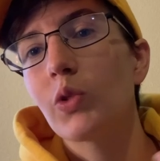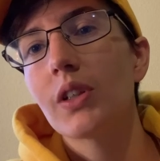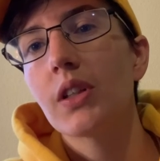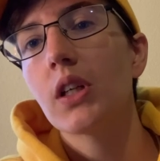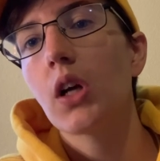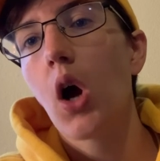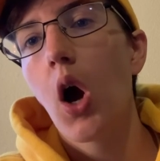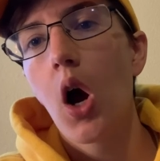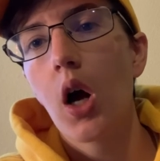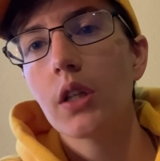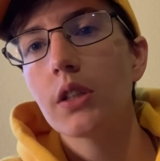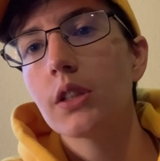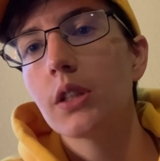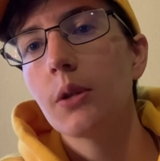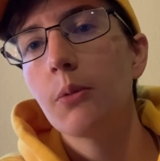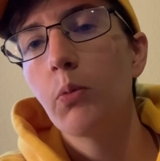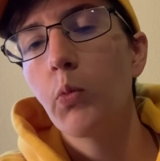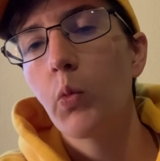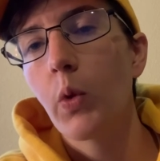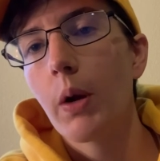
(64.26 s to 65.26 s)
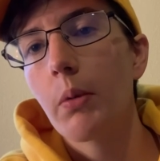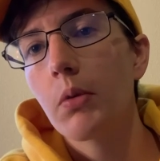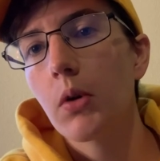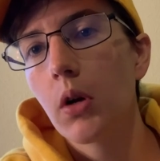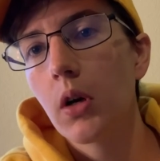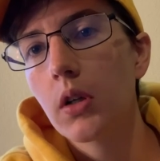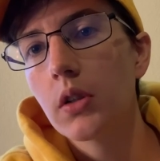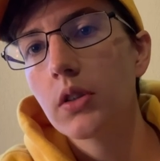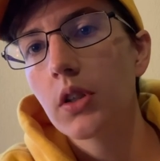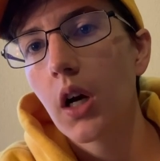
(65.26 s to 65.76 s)
really awesome
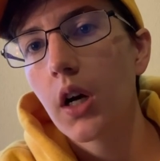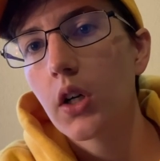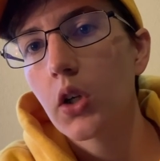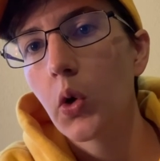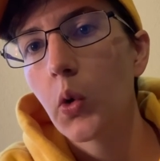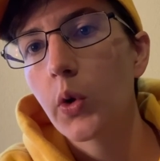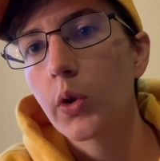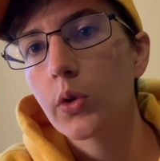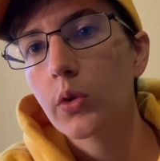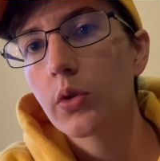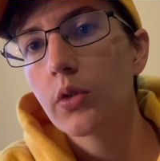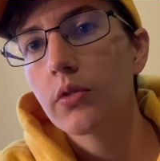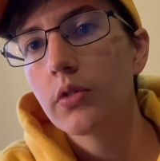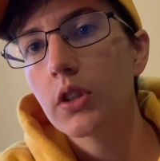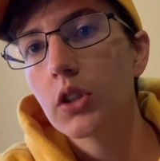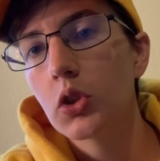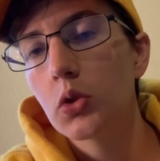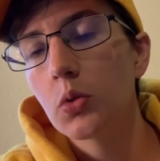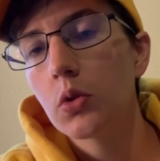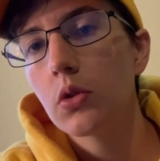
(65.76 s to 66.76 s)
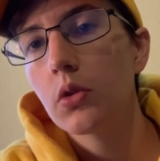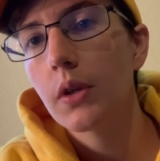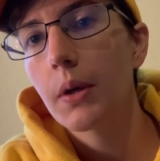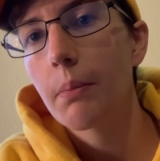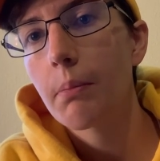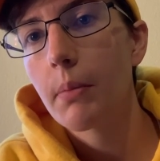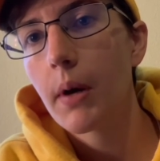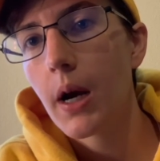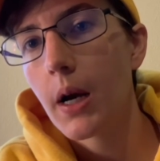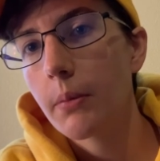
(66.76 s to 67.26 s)
webinars on cortical visual
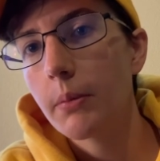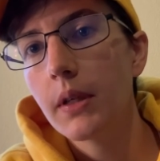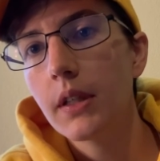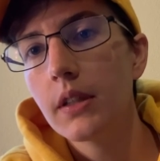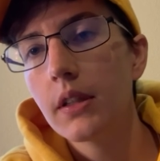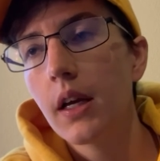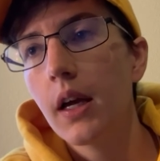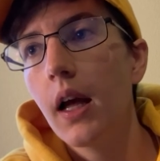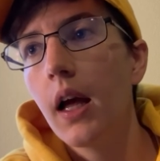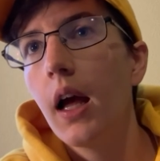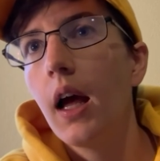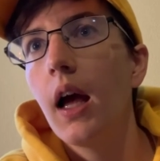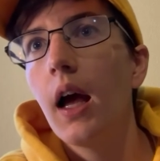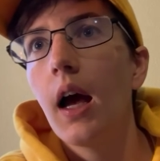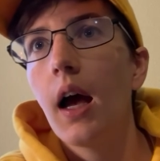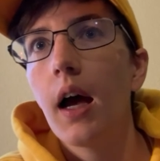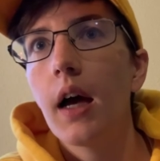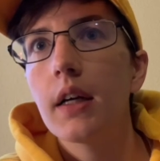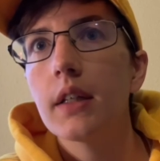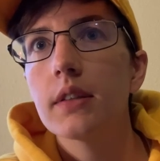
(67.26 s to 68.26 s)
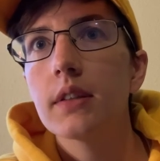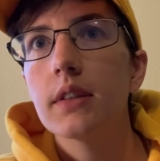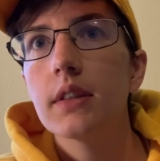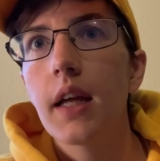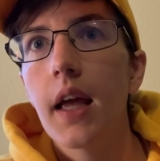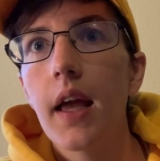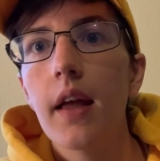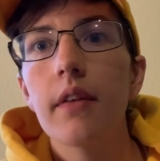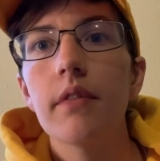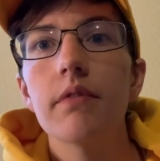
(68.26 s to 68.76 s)
impairment, uh,
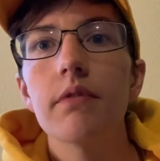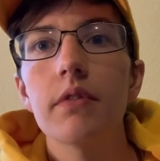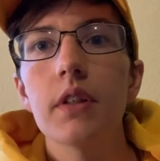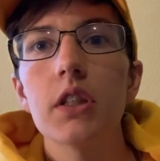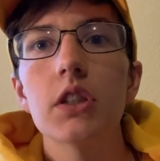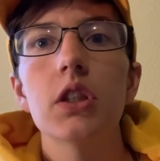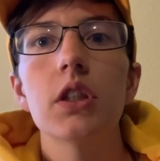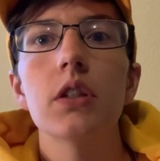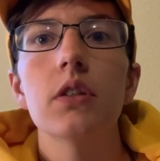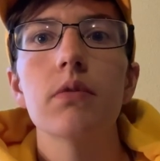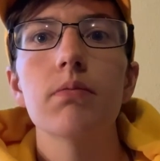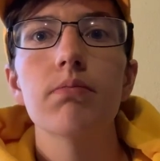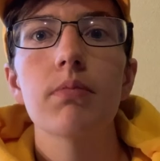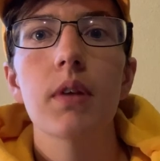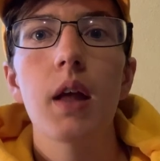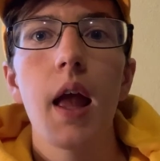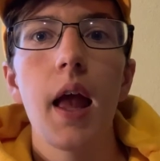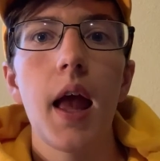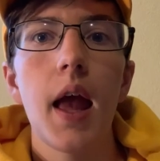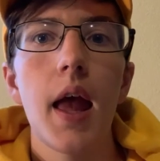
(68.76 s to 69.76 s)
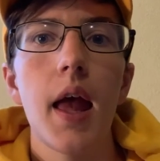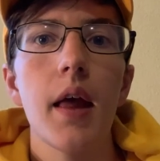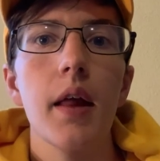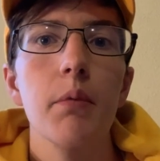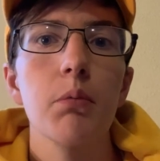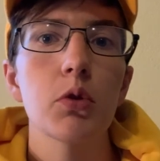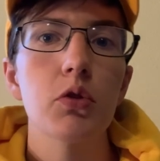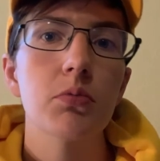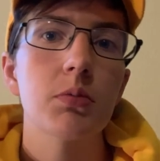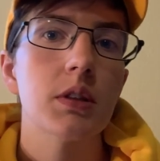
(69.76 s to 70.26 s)
10 vision
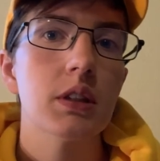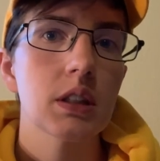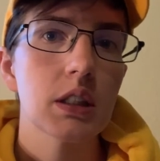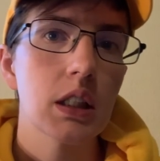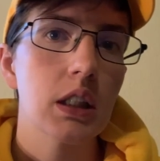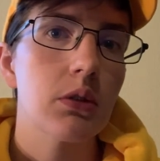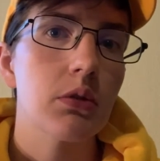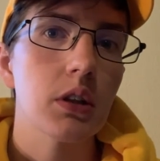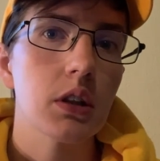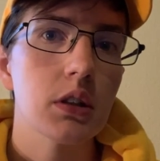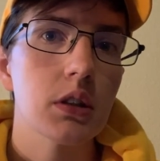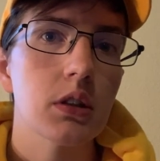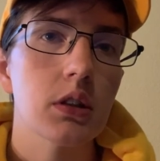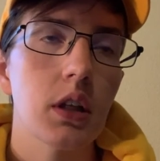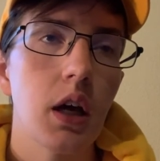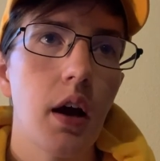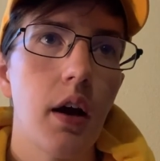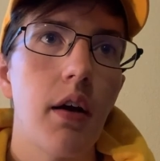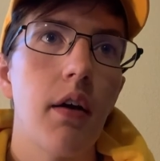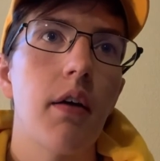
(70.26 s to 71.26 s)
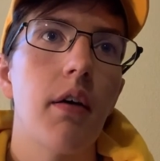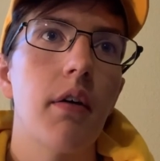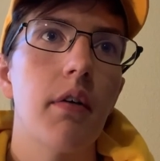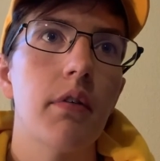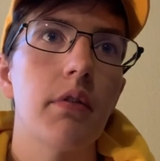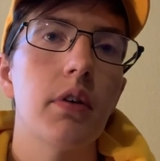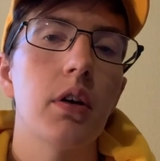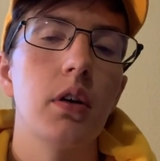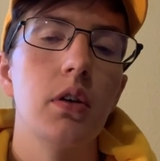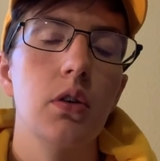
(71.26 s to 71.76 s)
and movement secrets of
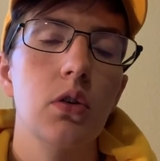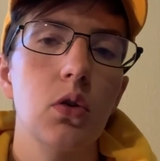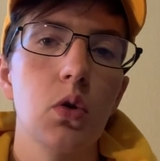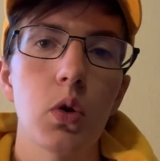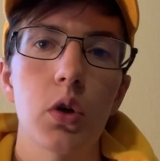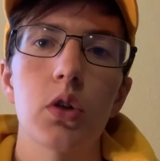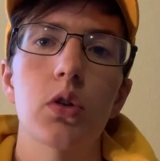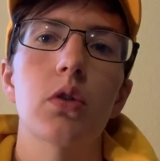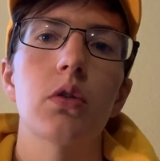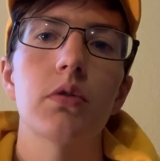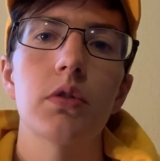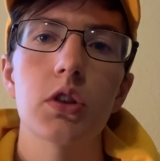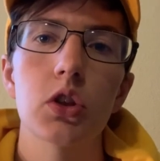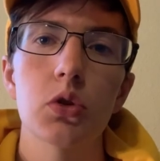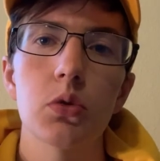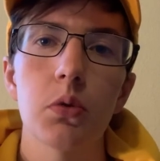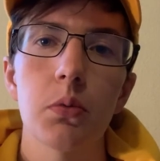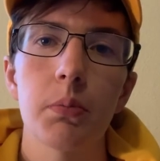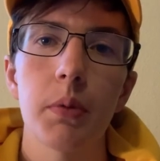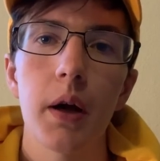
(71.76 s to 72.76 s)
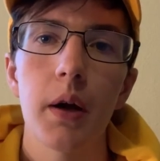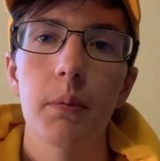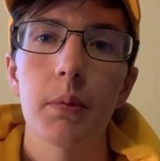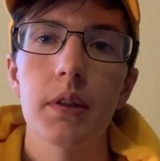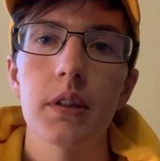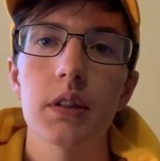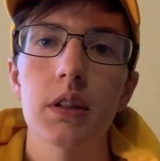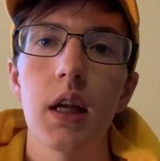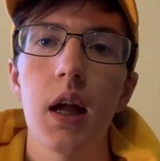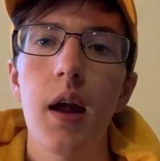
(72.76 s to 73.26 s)
cortical visual
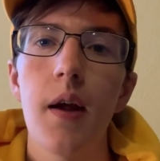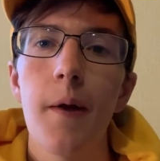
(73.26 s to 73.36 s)
impairments,